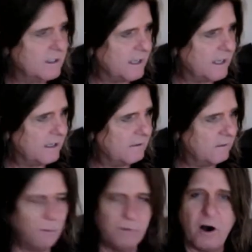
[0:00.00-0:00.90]
And
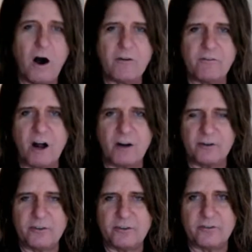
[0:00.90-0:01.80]
all the hard
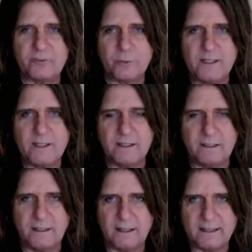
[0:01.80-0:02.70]
rockers of Sweden
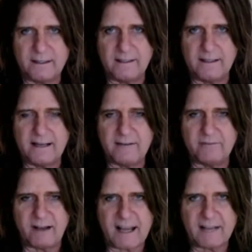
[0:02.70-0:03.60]
in
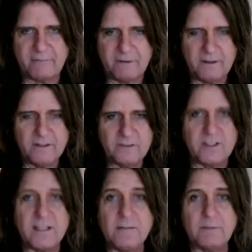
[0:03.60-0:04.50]
1985
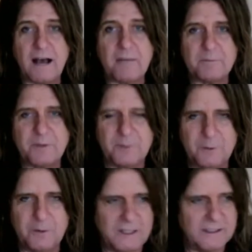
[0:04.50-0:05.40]
teamed up to
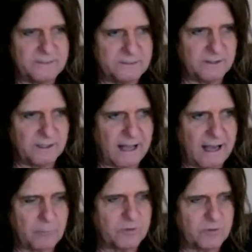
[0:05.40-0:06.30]
do this.
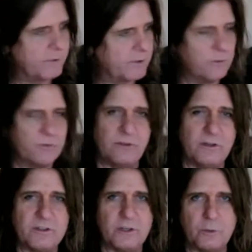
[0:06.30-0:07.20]
I was the producer
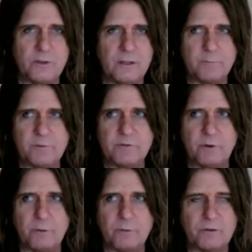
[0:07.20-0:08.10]
and Joey Tempest
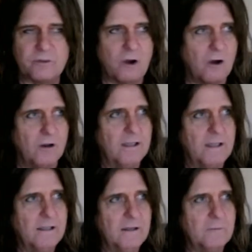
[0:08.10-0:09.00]
wrote the song.
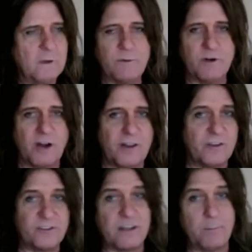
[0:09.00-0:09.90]
We were not in
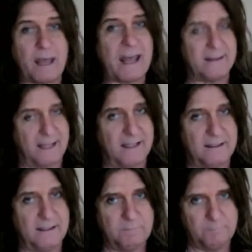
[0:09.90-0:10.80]
the same band then,
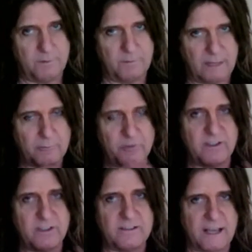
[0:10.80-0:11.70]
but I was
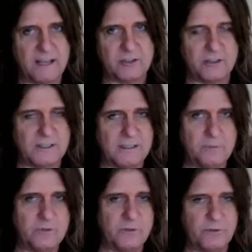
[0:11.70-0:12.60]
in Easy Action, he
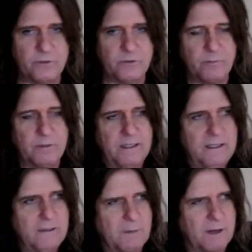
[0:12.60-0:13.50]
was in Europe.
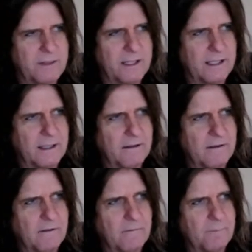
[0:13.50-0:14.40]
But I think
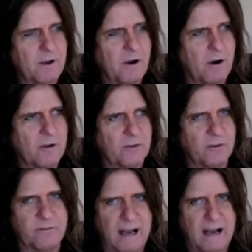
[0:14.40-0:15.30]
because
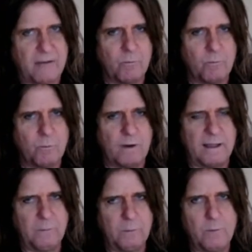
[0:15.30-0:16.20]
of how
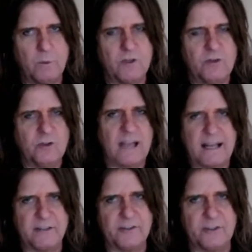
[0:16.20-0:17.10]
well we worked
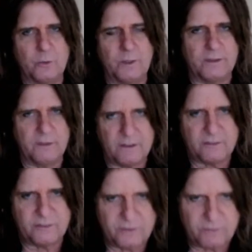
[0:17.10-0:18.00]
together during
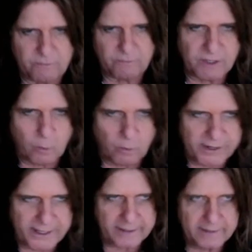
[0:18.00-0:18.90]
this
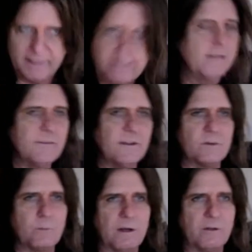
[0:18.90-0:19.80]
recording,
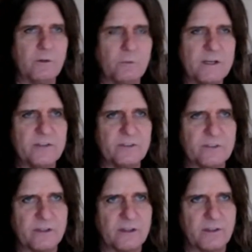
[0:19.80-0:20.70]
that's one of the
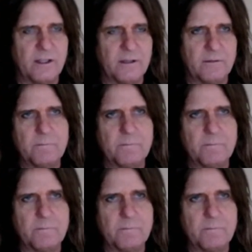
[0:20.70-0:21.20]
reasons I think,